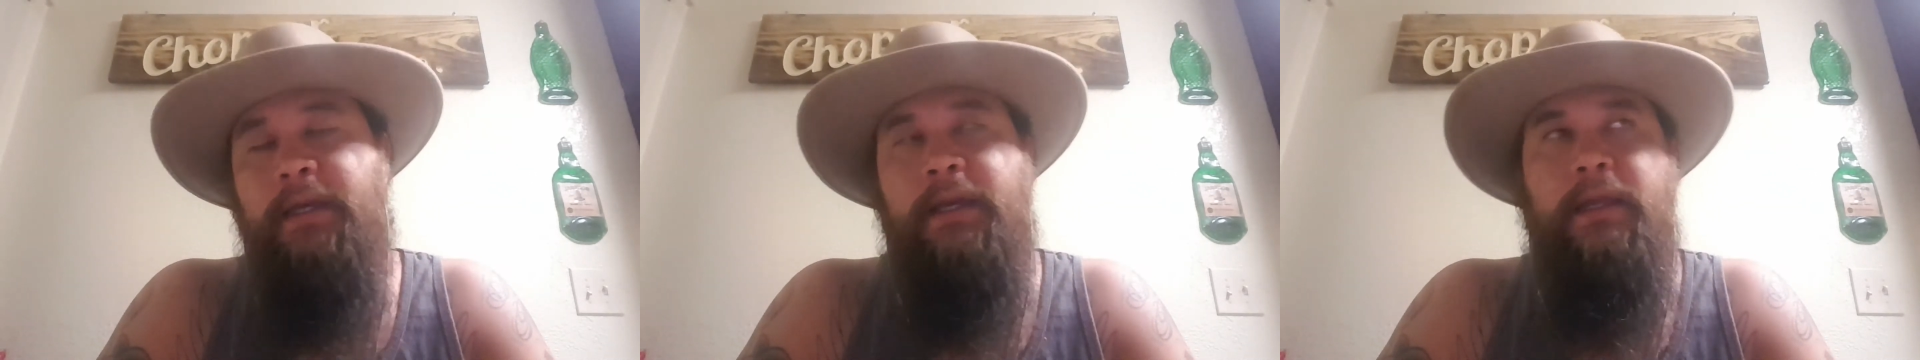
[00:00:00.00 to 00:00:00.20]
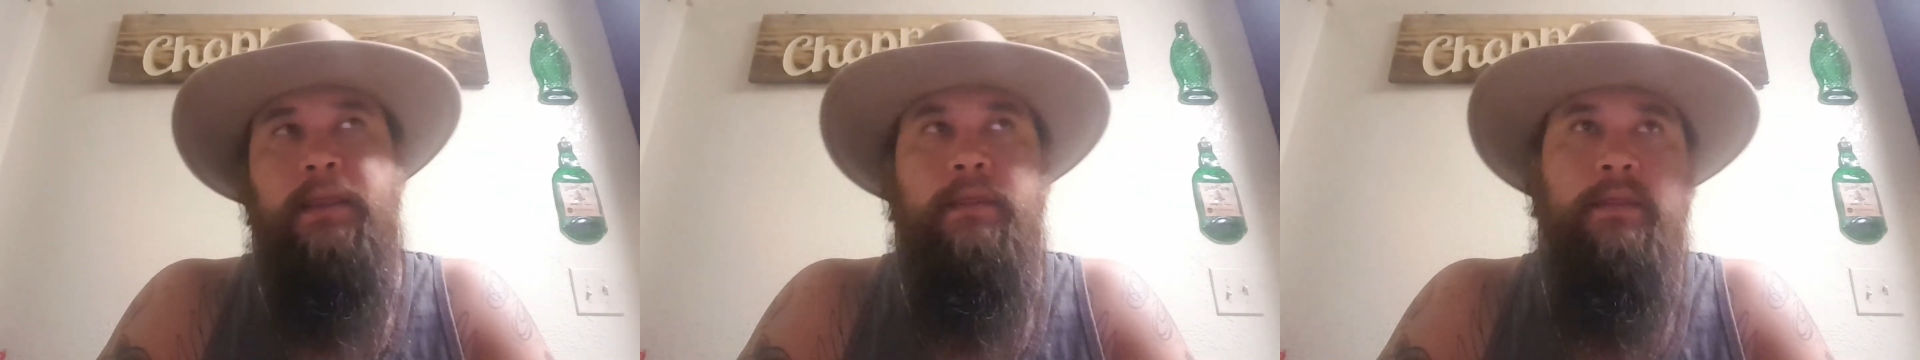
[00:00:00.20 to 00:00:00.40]

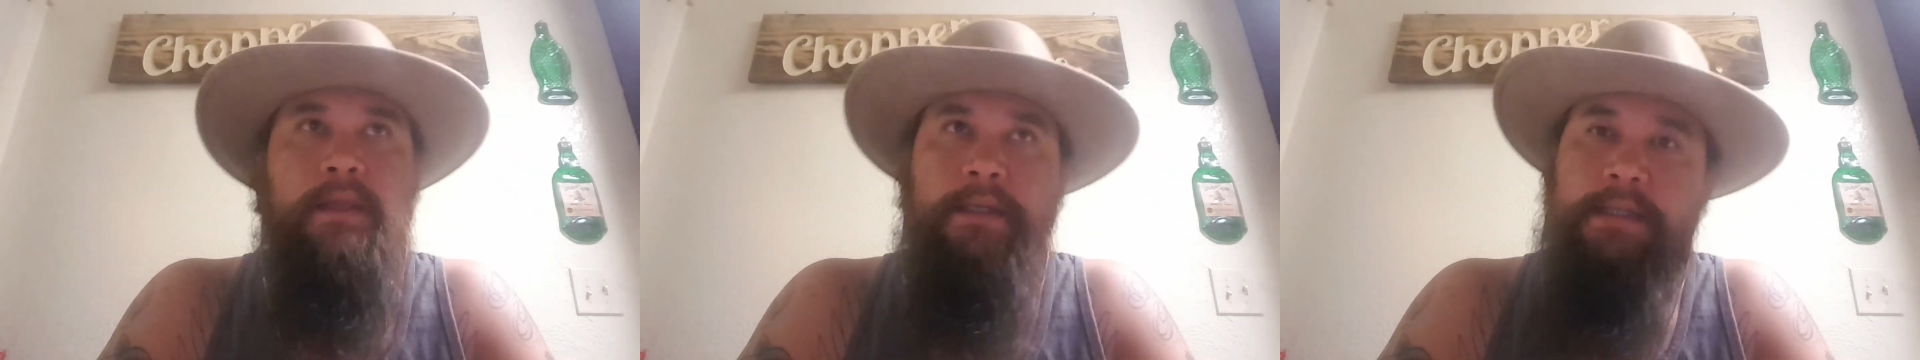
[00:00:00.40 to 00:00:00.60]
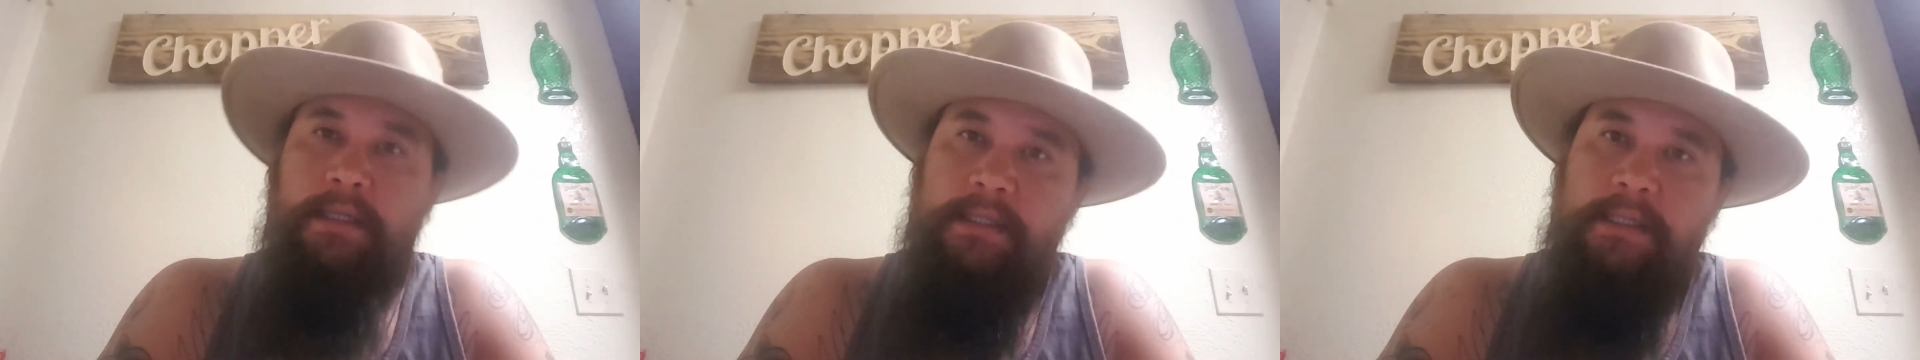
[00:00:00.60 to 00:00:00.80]
and
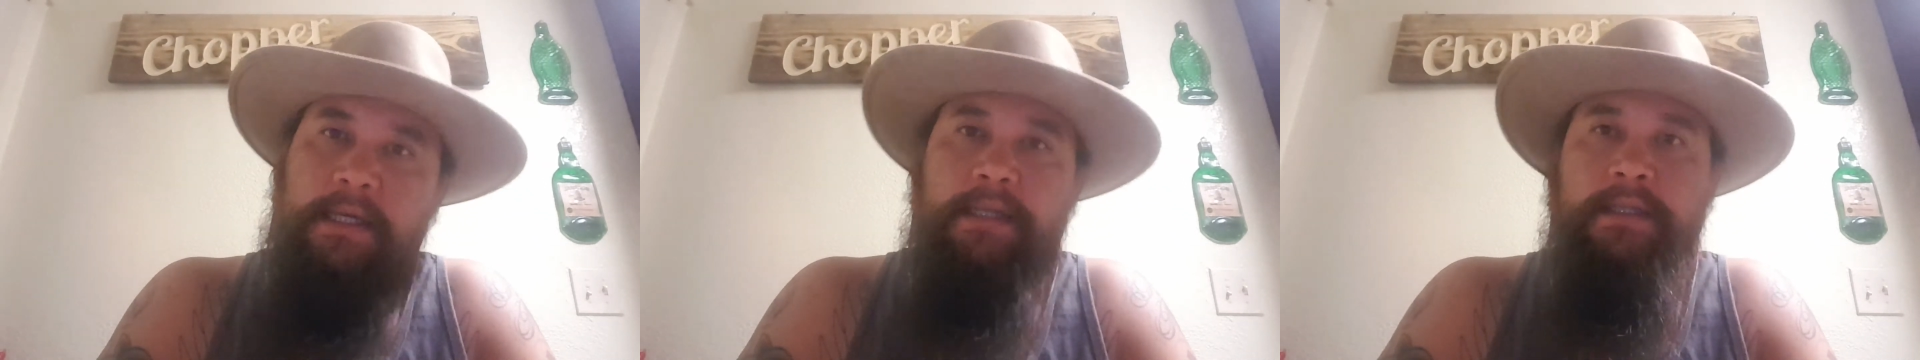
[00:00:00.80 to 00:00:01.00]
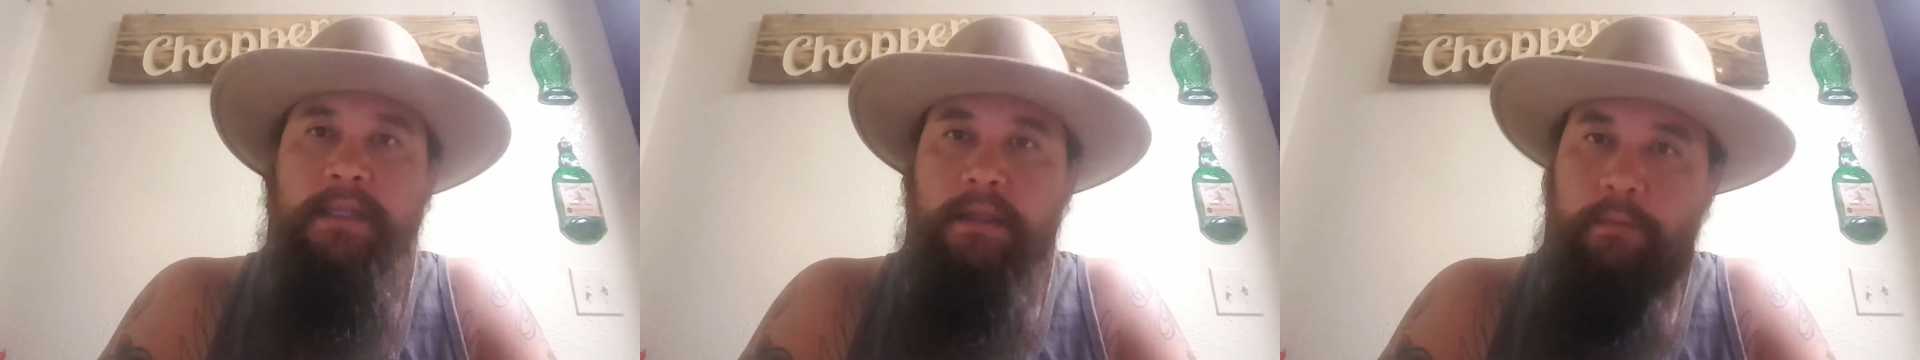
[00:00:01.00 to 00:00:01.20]
the
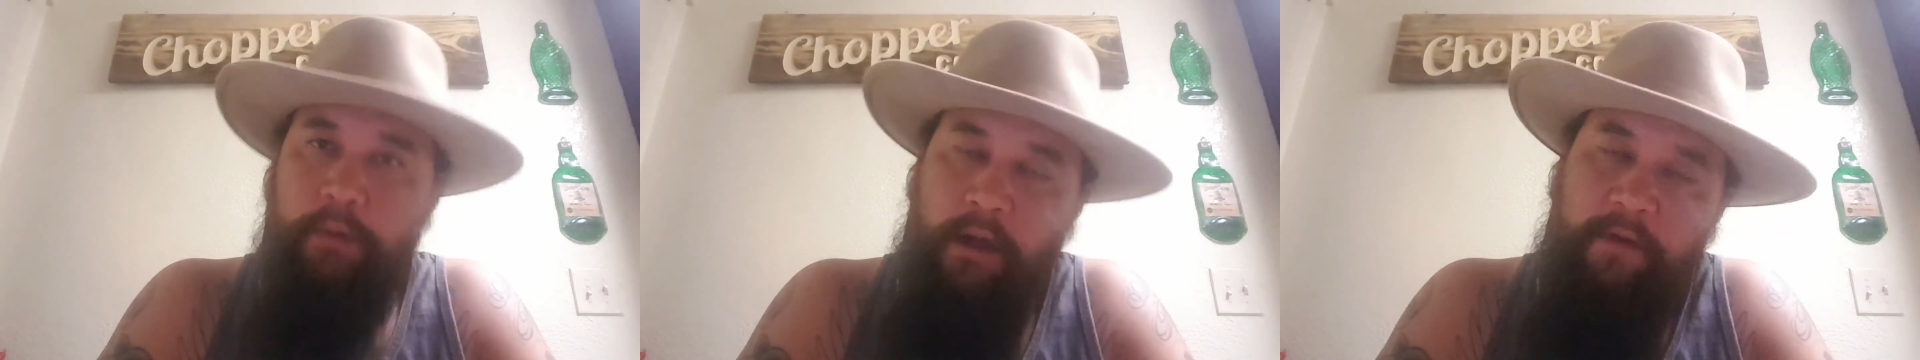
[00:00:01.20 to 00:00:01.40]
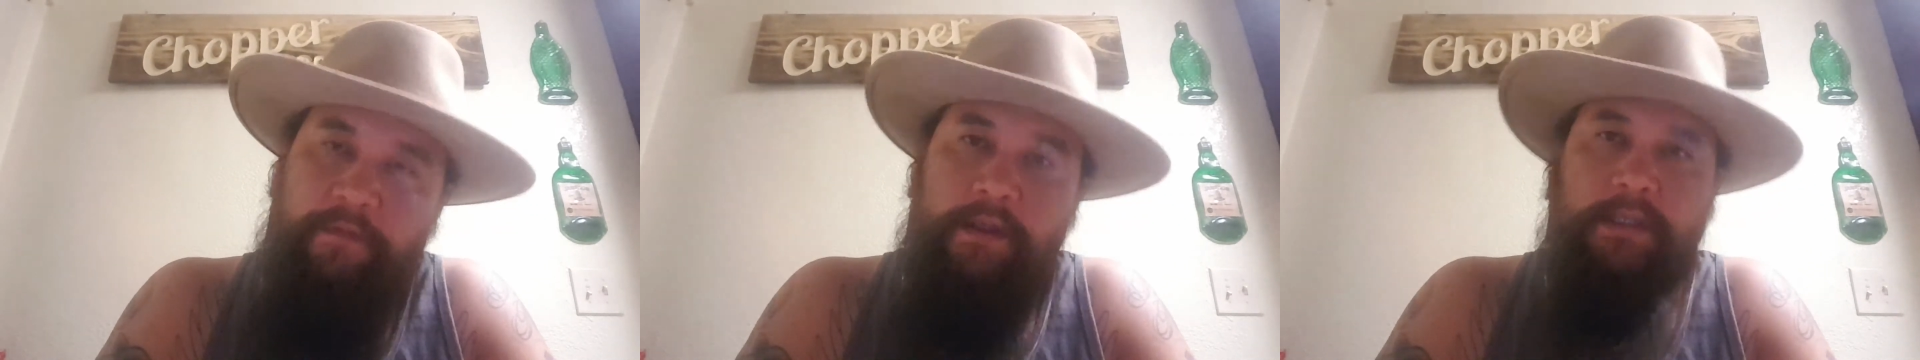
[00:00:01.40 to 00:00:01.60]
success and the
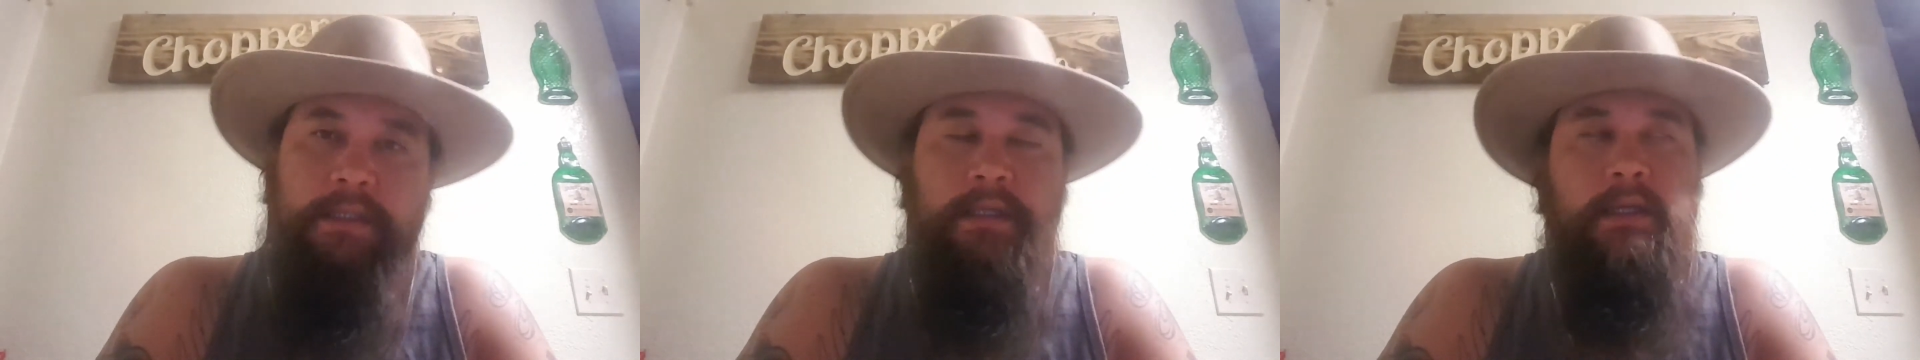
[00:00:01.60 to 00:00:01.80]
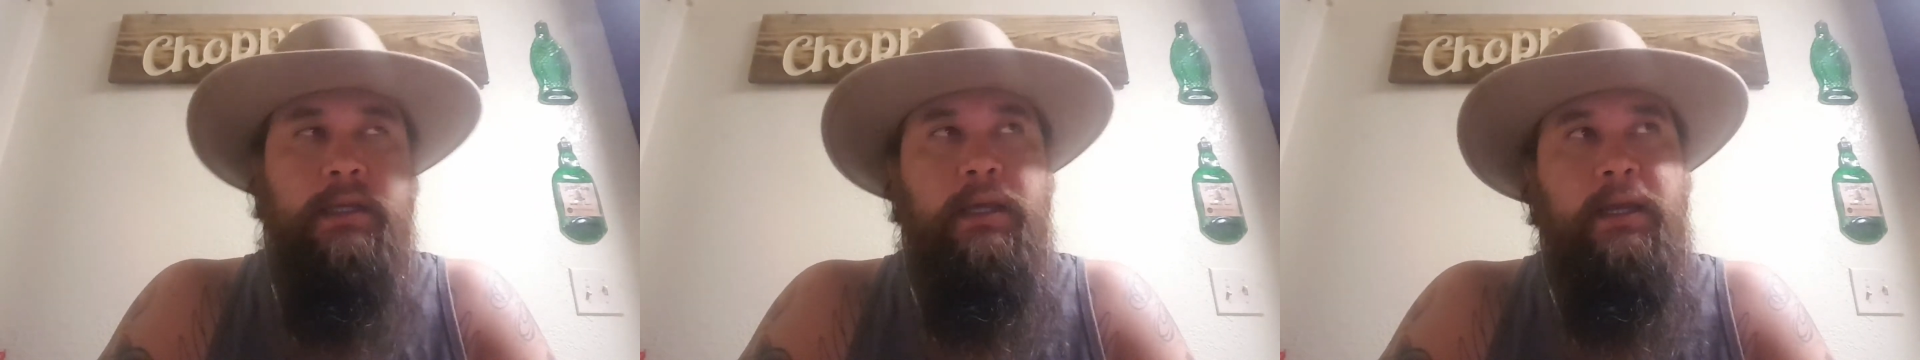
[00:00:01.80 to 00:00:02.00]

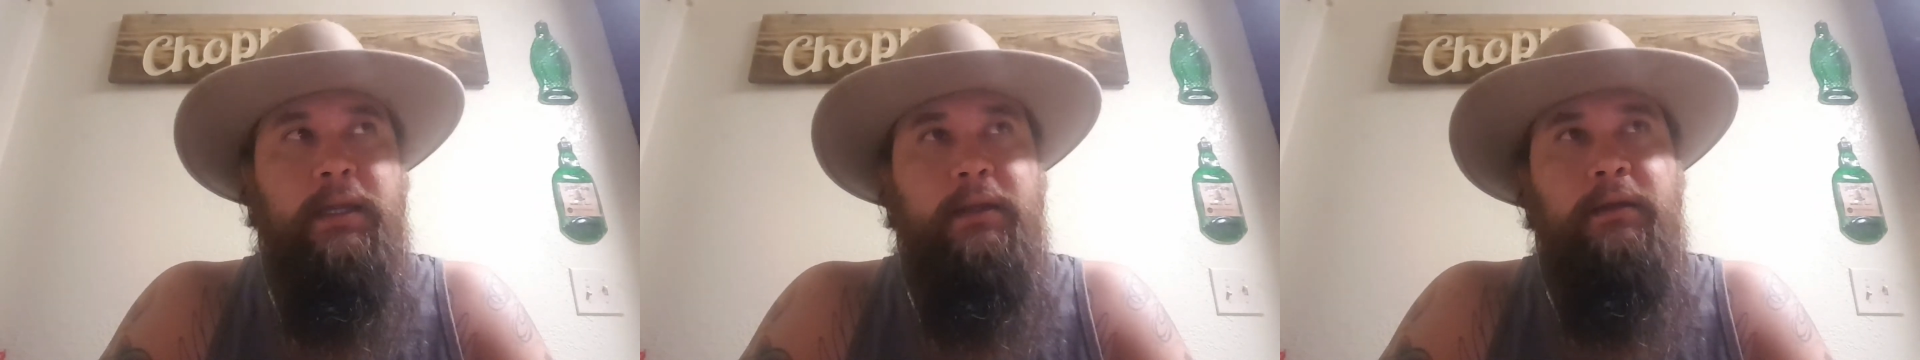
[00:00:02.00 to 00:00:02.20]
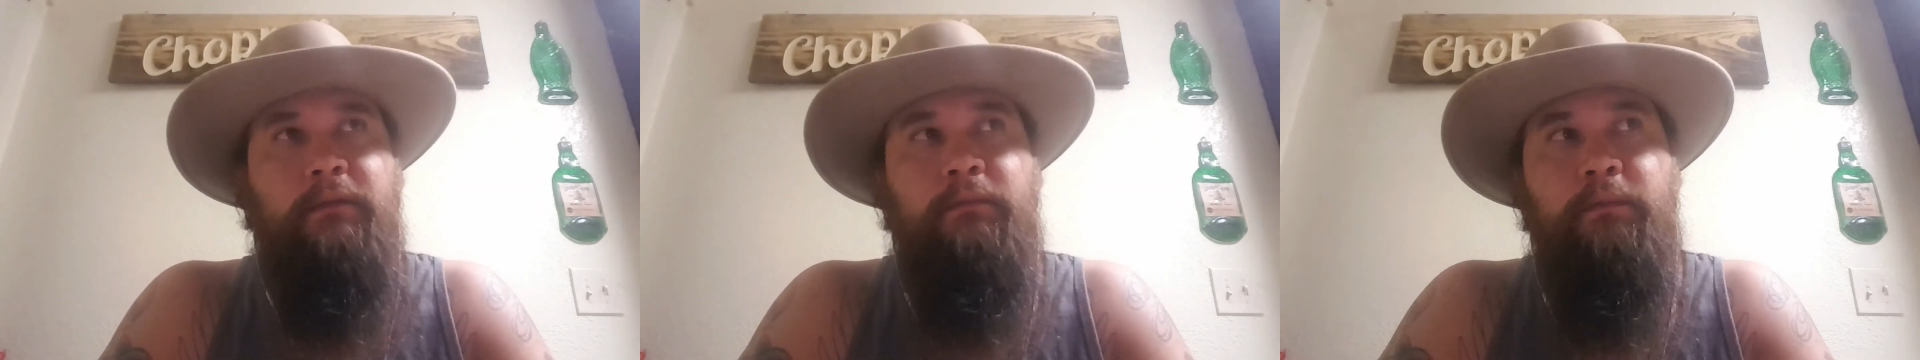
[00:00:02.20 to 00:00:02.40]
profits
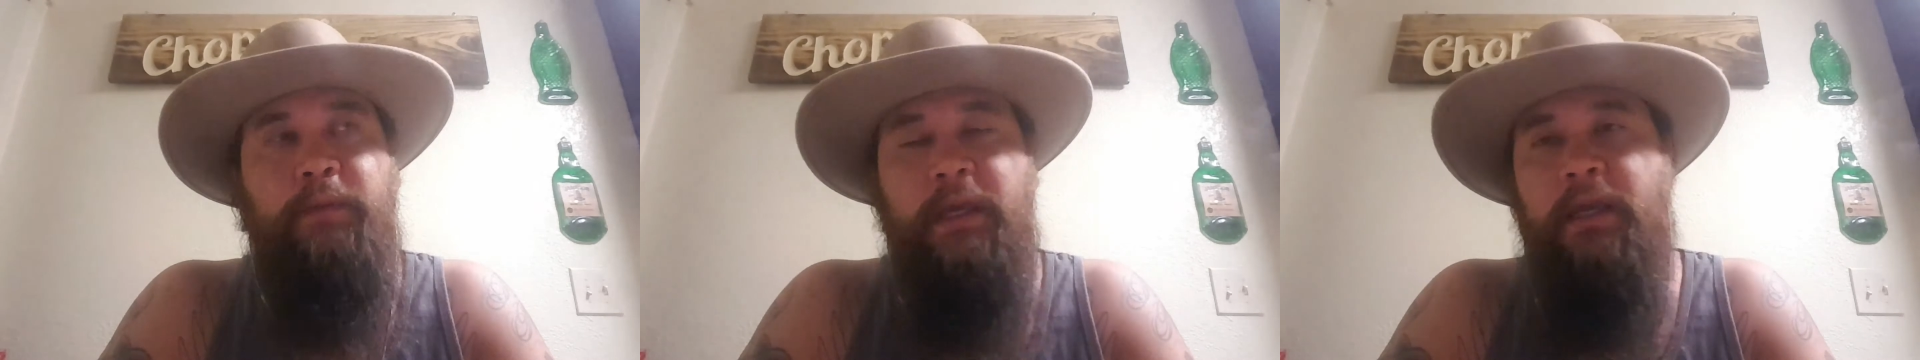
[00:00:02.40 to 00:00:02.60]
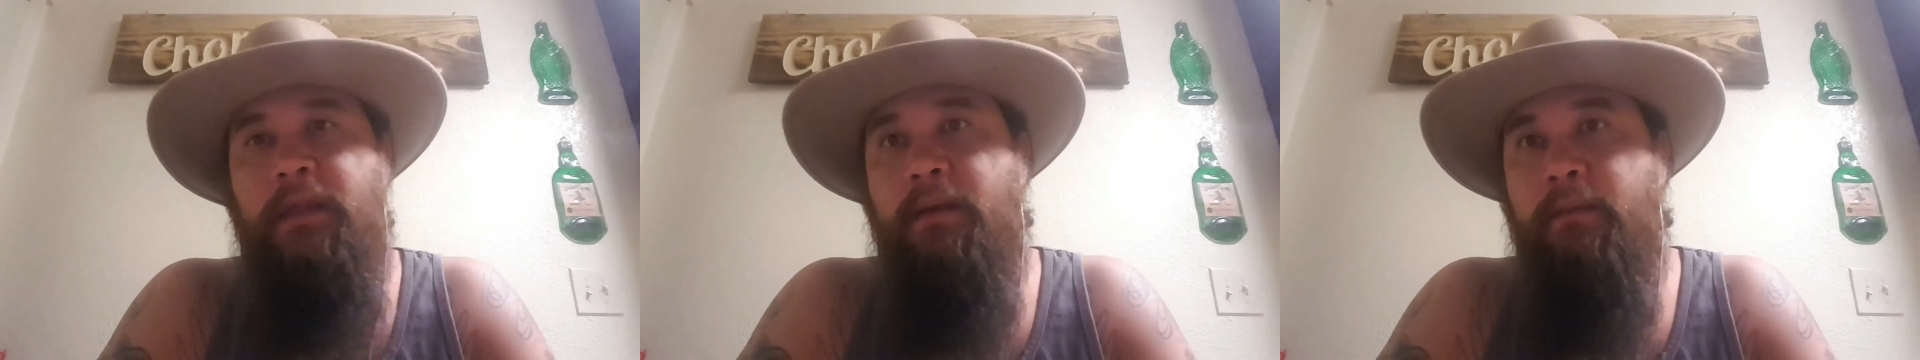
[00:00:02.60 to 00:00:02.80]
and being in